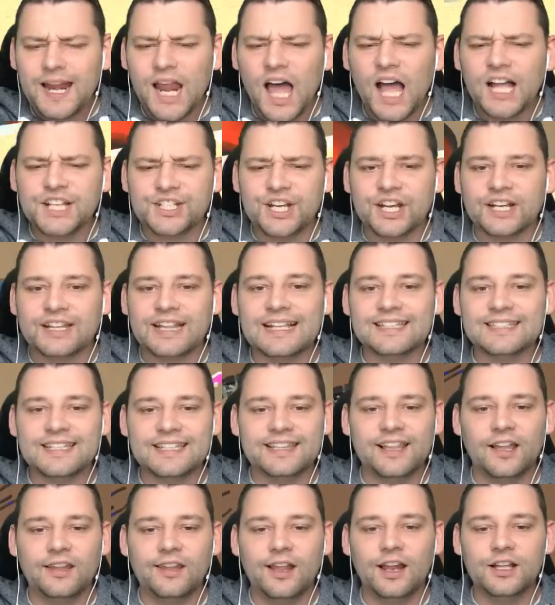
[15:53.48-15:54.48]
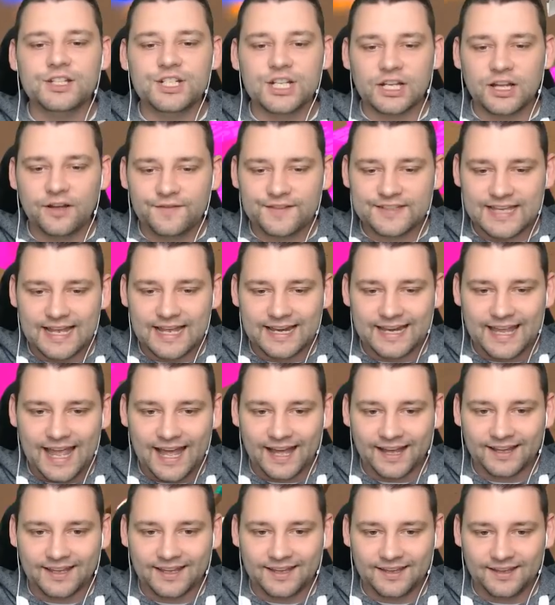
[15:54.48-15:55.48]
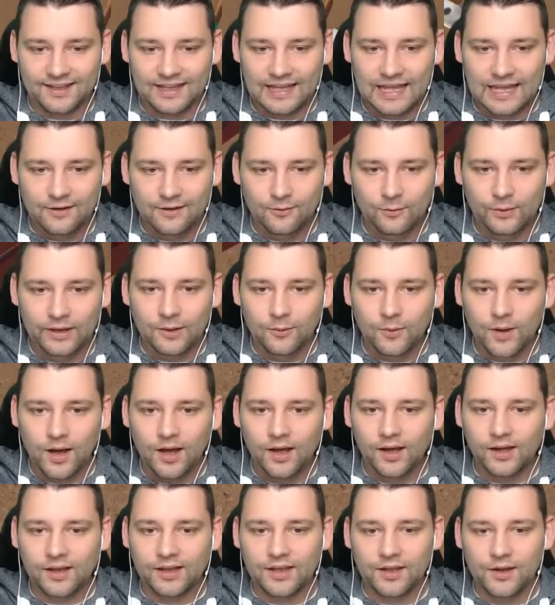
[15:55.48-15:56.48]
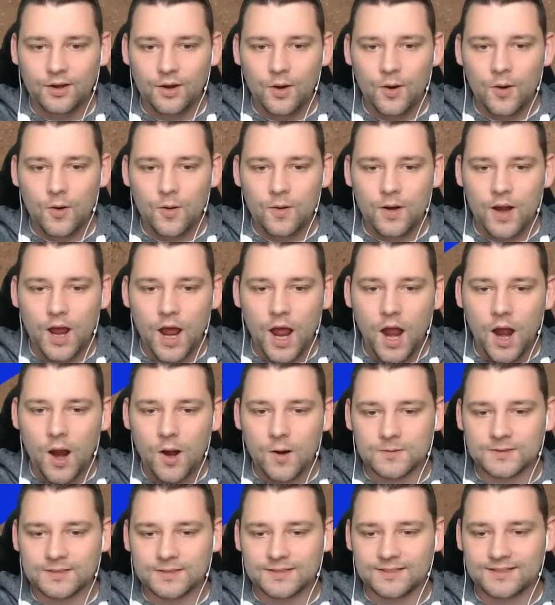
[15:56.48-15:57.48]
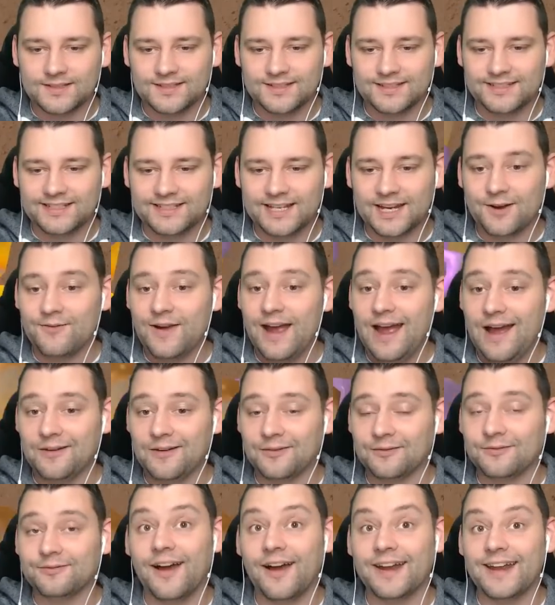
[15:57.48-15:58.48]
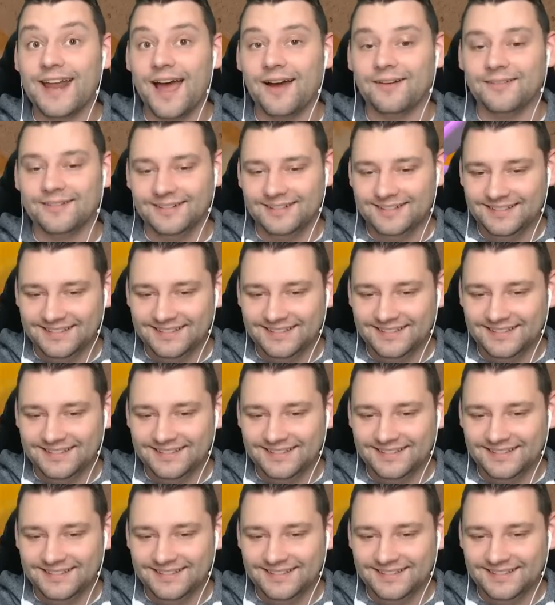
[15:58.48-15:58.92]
logic. That's the logic of Seniac. Will it work? Who knows? Stick around and find out.